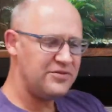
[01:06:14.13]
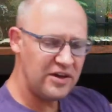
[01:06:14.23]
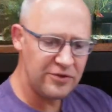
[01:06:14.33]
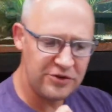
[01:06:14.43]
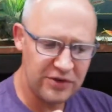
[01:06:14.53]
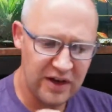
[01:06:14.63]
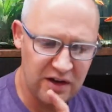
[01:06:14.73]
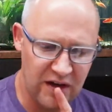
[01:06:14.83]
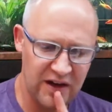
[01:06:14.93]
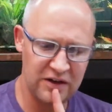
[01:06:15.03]
I've never
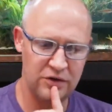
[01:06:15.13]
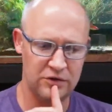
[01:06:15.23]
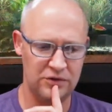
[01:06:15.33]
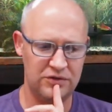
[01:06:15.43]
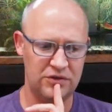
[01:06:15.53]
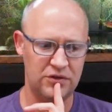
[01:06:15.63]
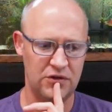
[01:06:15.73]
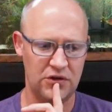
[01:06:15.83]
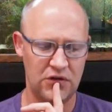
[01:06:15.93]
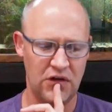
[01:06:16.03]
tried autos